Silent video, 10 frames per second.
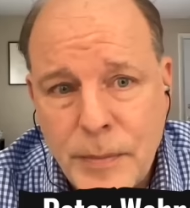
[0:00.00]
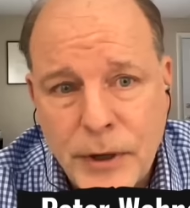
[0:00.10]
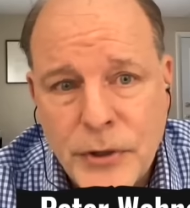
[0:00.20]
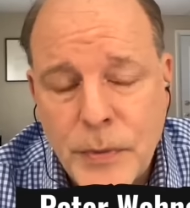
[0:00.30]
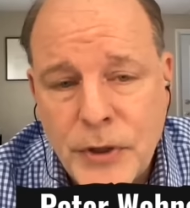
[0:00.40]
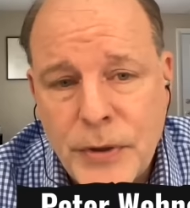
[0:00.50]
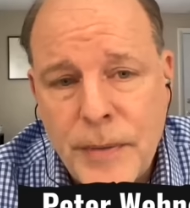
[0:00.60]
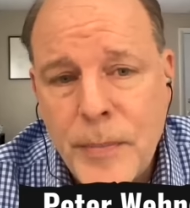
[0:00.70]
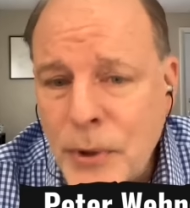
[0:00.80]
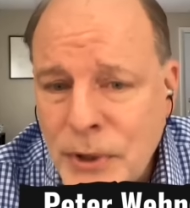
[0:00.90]
partial mm-hmm.
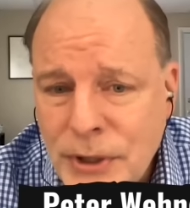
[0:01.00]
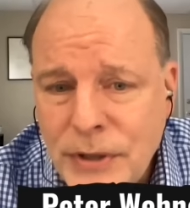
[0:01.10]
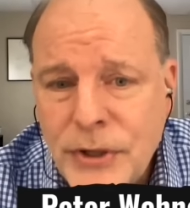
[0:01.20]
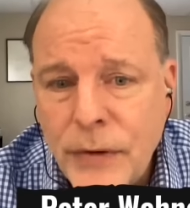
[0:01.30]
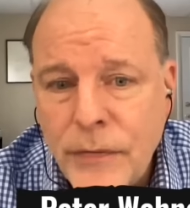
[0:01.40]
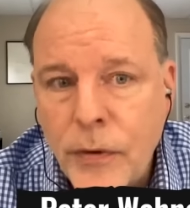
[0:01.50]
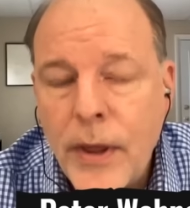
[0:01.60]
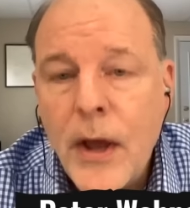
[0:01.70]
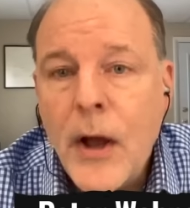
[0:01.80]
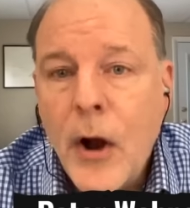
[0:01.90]
abortion and so forth,
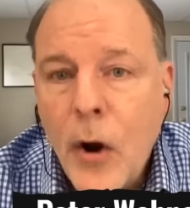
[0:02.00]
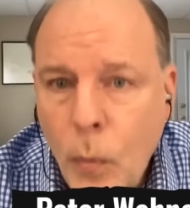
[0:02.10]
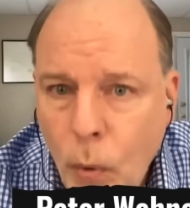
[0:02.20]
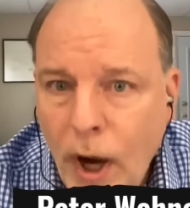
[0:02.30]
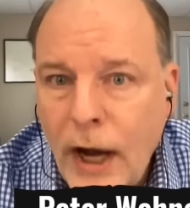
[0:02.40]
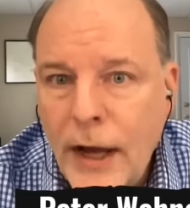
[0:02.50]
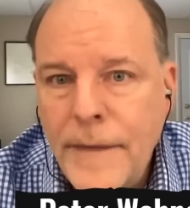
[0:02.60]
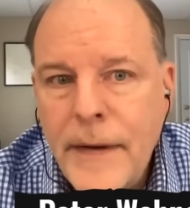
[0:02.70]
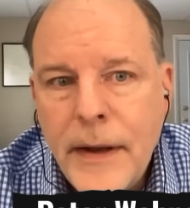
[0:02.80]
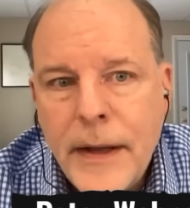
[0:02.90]

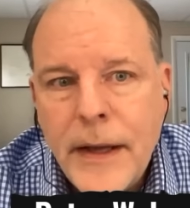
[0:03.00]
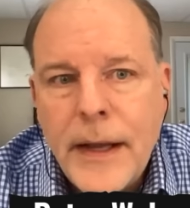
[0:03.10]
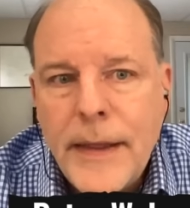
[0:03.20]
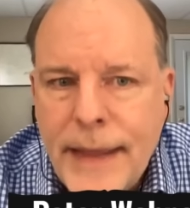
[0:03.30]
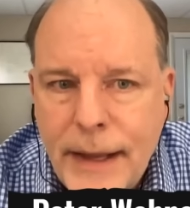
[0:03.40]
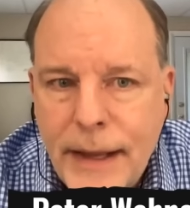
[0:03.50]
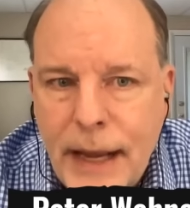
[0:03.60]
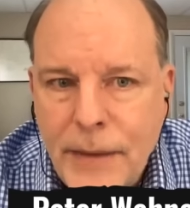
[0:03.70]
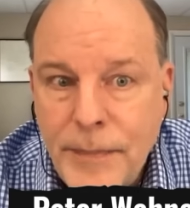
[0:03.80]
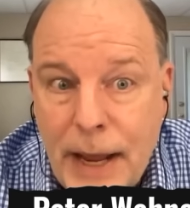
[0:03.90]
won the,
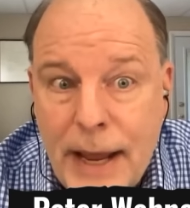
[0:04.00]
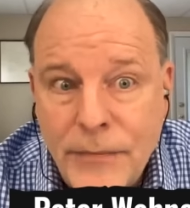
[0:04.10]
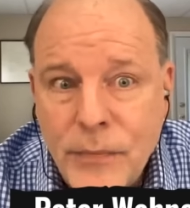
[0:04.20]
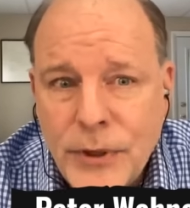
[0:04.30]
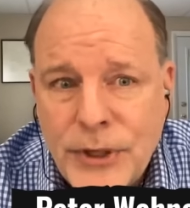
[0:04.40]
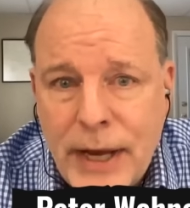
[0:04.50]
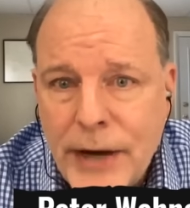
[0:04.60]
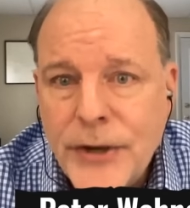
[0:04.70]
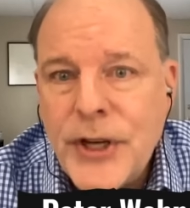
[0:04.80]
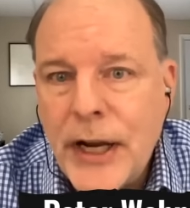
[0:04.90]
and and was
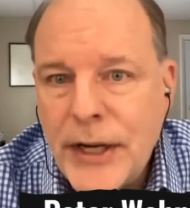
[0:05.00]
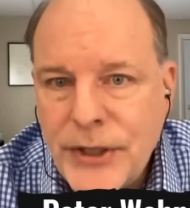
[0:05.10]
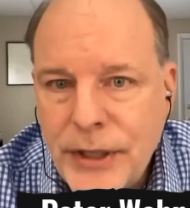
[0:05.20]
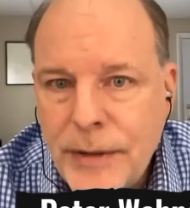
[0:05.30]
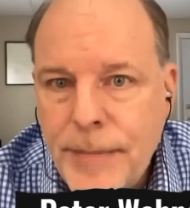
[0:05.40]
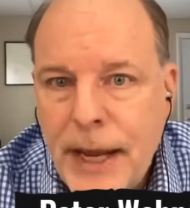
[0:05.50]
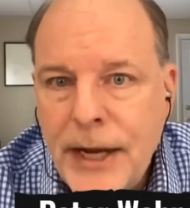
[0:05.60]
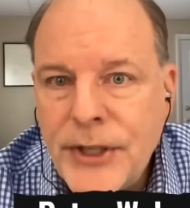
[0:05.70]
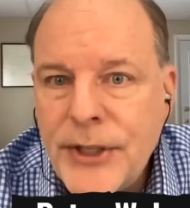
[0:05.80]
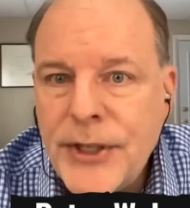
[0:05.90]
energizing the
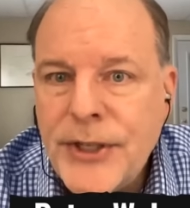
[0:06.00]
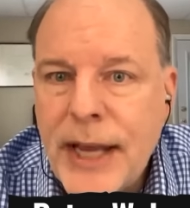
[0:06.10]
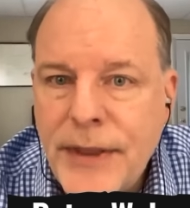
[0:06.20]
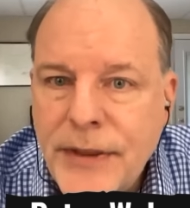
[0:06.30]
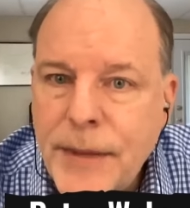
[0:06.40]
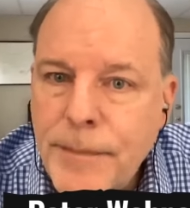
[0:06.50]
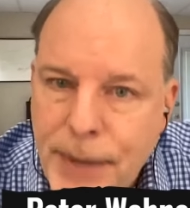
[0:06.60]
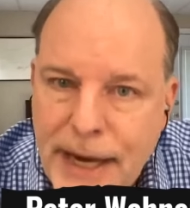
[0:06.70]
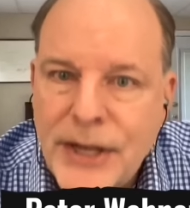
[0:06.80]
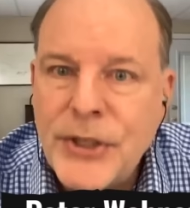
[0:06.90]
base said that the
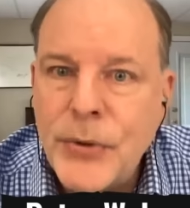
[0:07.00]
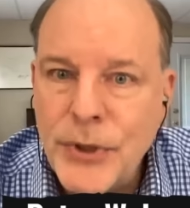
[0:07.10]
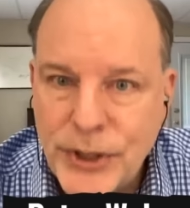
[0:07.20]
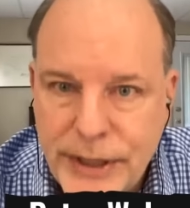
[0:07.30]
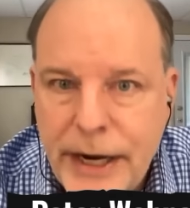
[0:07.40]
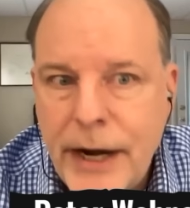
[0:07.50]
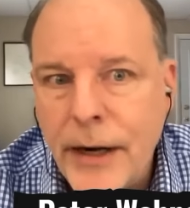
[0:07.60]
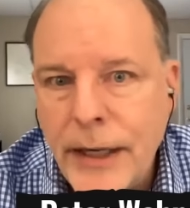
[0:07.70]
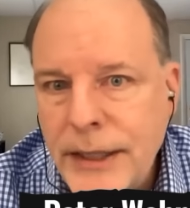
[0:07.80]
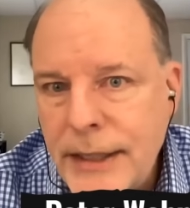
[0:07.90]
base was
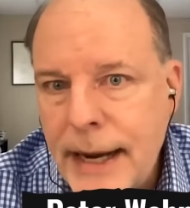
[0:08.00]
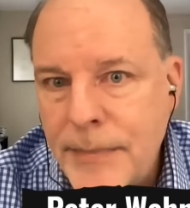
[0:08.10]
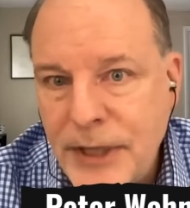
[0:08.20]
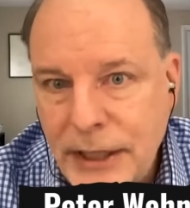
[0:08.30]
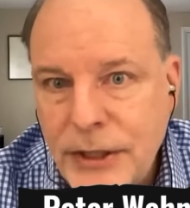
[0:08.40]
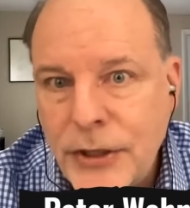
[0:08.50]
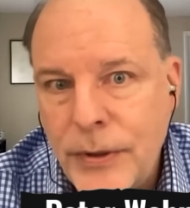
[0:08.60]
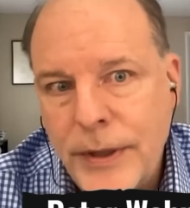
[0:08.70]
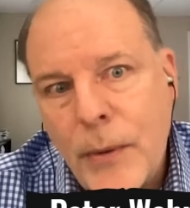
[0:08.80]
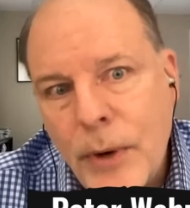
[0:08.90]
there he tapped
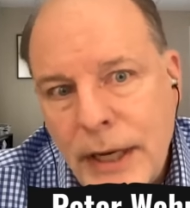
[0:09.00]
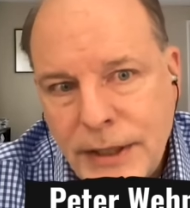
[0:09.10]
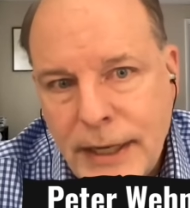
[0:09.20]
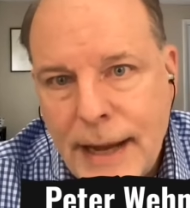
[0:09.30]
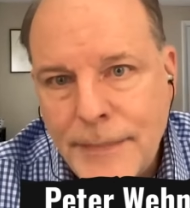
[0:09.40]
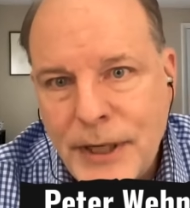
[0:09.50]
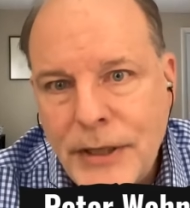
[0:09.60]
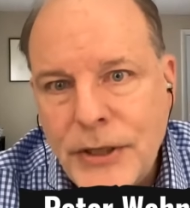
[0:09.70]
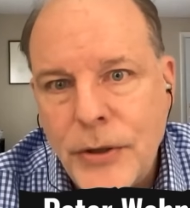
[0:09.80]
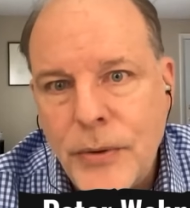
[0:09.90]
into it now when he tapped
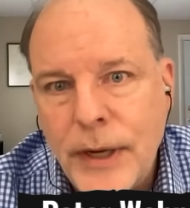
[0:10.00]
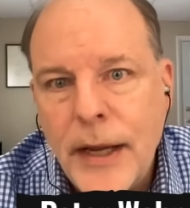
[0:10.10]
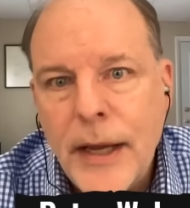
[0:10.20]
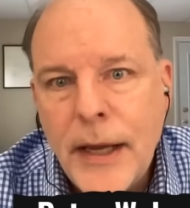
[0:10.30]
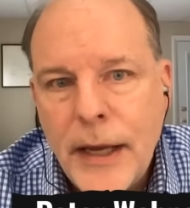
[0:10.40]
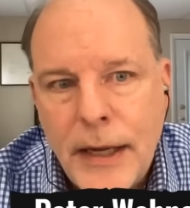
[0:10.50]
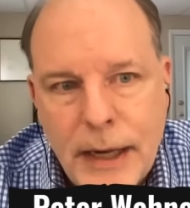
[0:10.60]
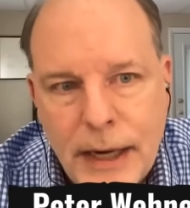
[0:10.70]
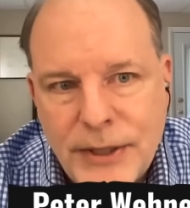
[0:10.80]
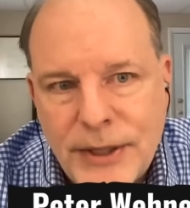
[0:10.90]
into it he
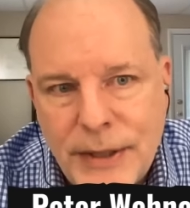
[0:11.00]
has